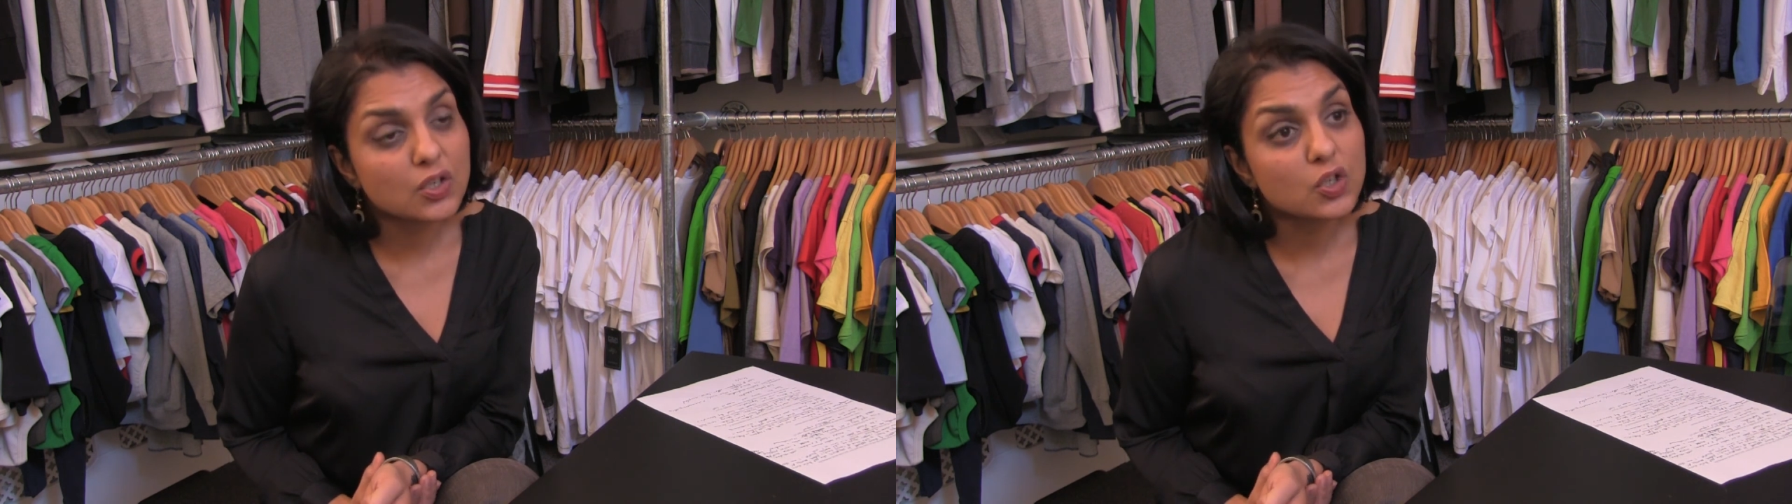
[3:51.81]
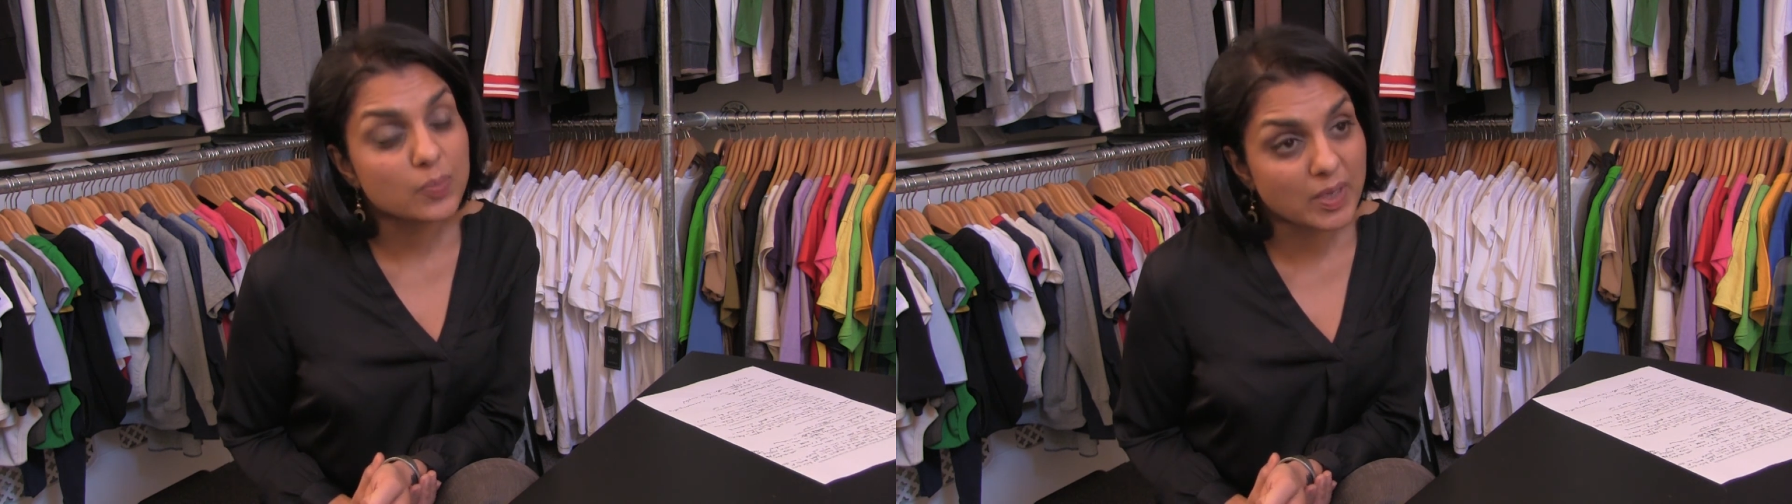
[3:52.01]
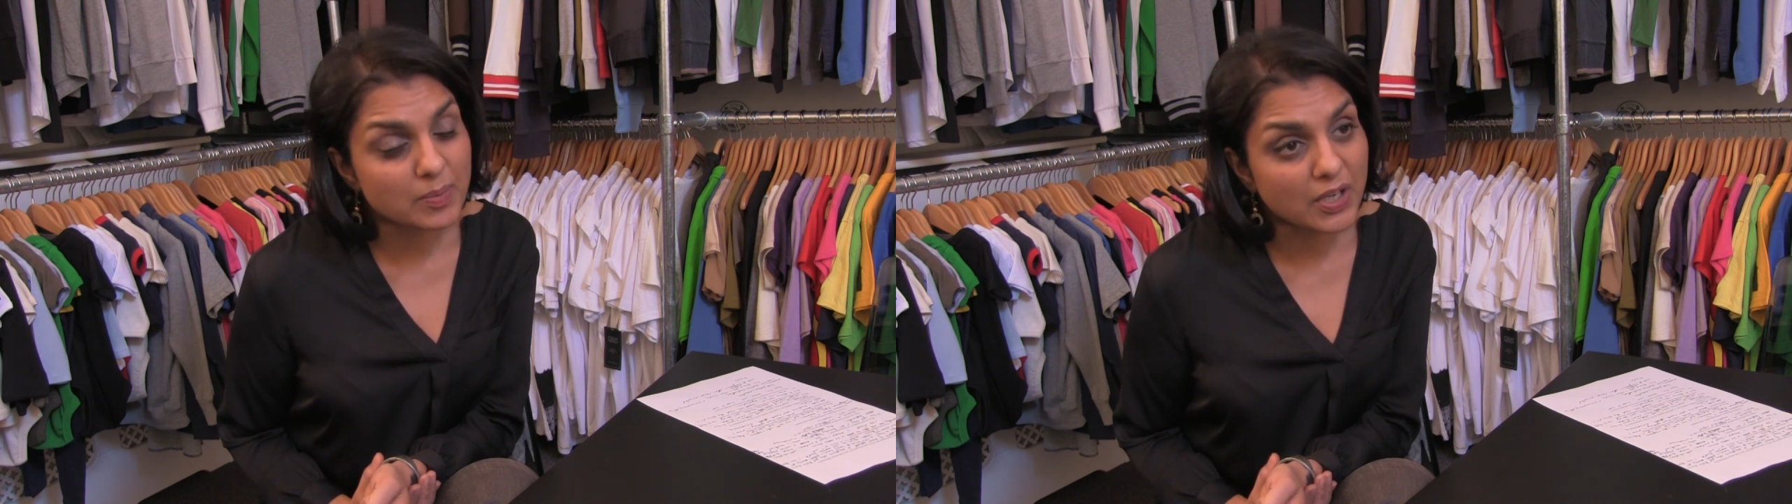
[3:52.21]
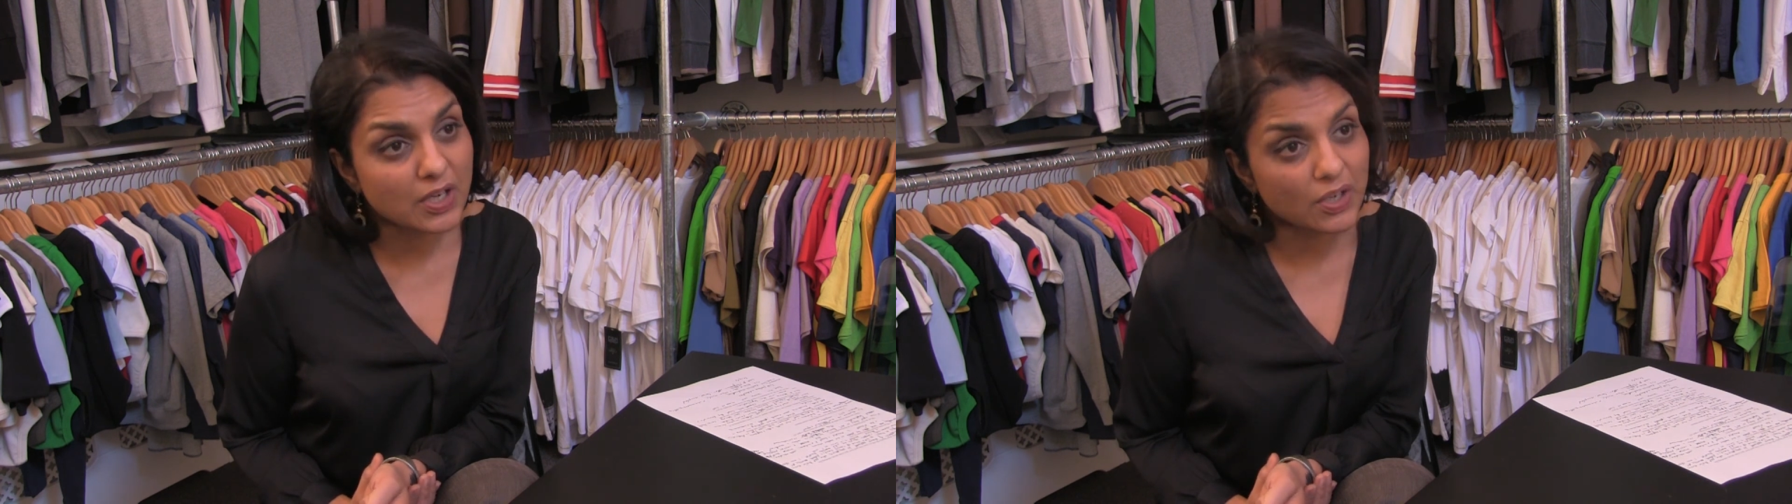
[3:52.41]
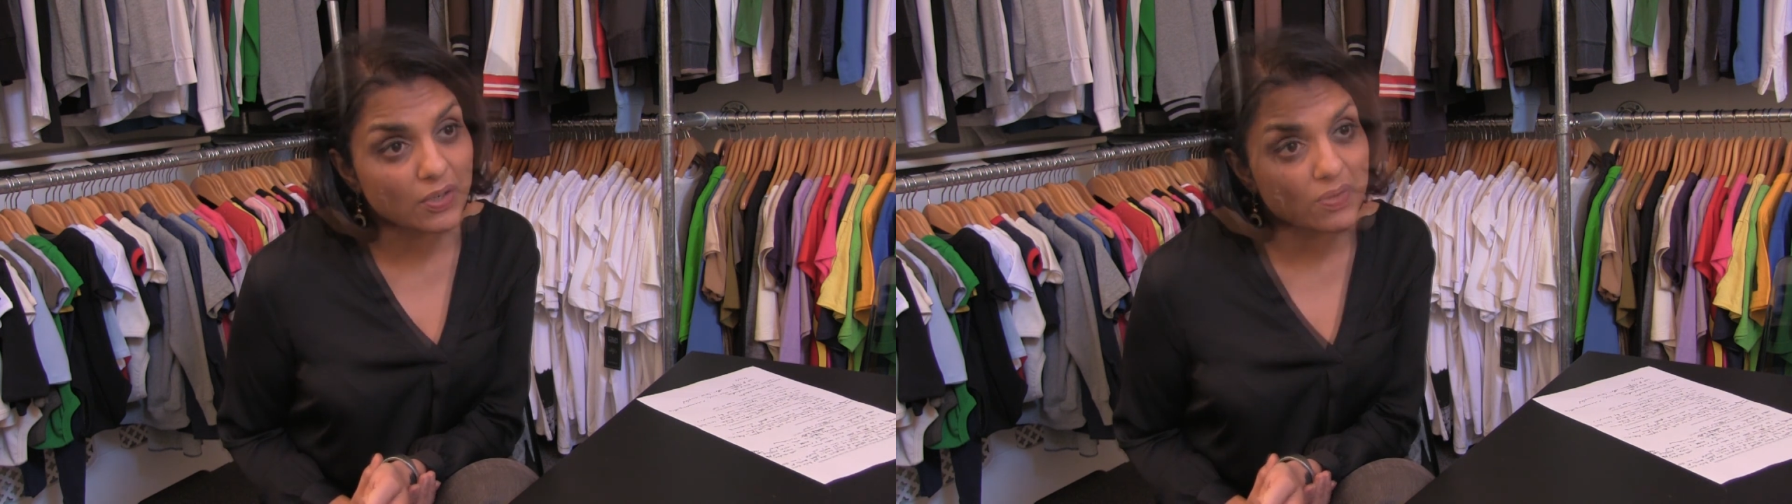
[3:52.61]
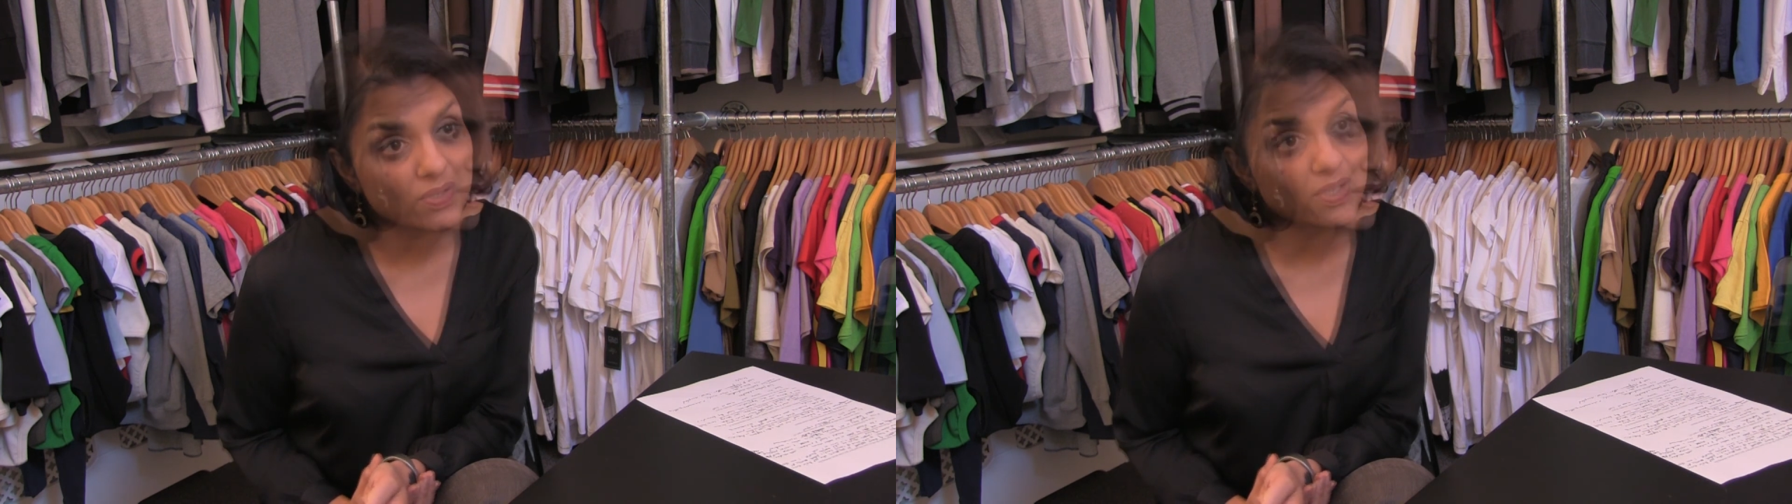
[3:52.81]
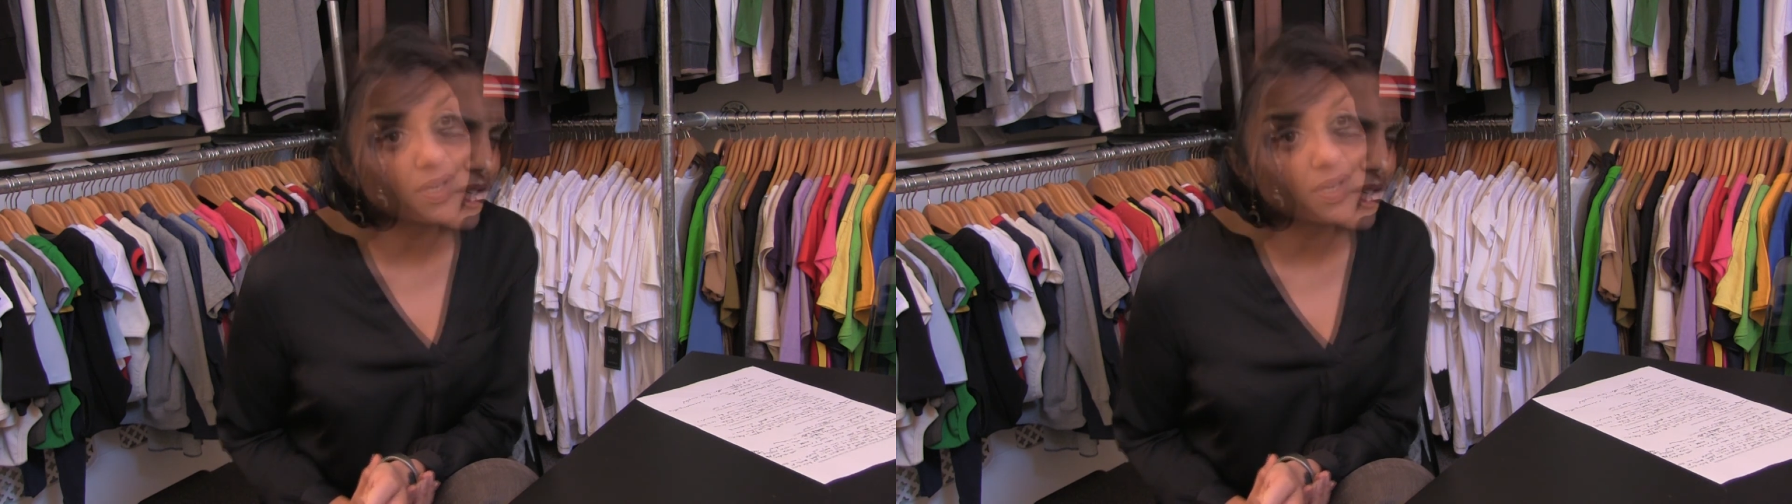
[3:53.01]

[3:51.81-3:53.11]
who made my clothes?